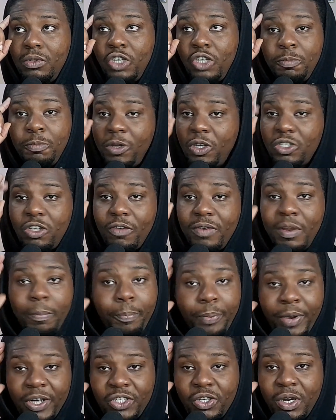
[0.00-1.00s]
Just because of the
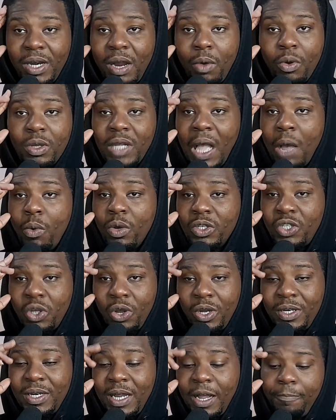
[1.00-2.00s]
pressure that I was
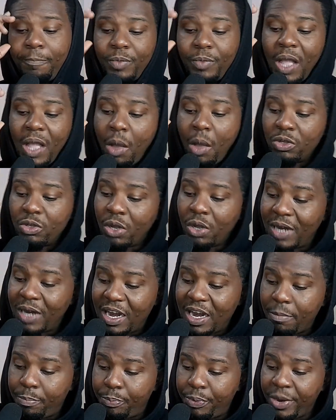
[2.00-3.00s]
under. I was under
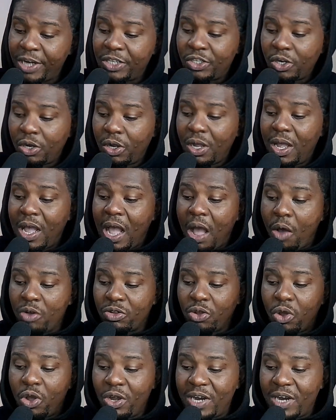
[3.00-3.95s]
pressure. I